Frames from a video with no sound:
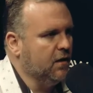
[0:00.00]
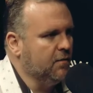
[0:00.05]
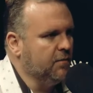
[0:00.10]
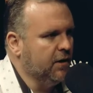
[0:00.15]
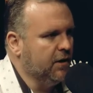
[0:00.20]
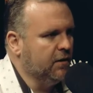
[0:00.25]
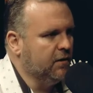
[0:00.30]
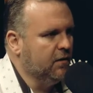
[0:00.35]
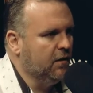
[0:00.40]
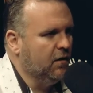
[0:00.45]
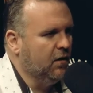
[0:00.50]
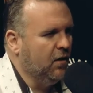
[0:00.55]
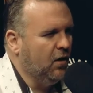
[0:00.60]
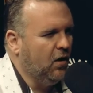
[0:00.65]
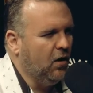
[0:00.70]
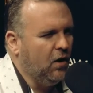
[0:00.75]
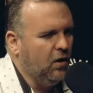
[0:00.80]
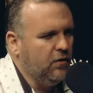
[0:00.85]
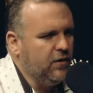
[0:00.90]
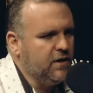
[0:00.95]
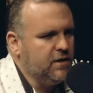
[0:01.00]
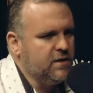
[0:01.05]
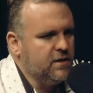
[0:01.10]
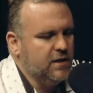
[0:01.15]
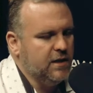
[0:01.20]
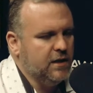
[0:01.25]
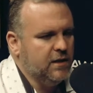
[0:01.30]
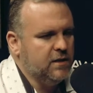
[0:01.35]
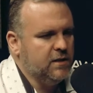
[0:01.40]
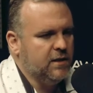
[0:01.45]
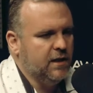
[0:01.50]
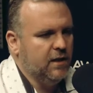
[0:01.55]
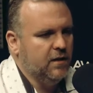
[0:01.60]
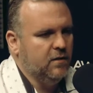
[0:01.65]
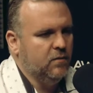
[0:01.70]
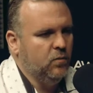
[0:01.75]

I mean, all these things that